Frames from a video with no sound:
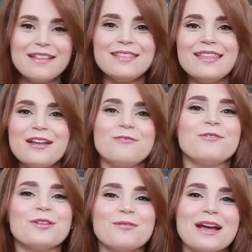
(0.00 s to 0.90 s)
And then
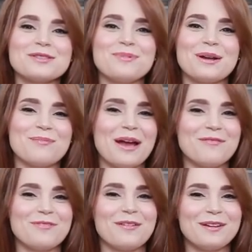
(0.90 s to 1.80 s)
for the raspberry
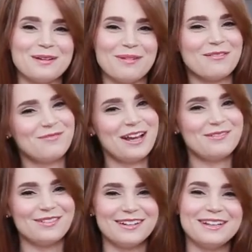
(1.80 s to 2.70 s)
pie filling, my
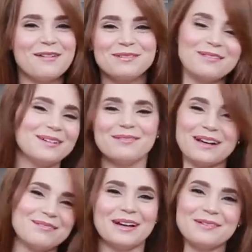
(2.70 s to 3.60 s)
favorite, yum yum yum yum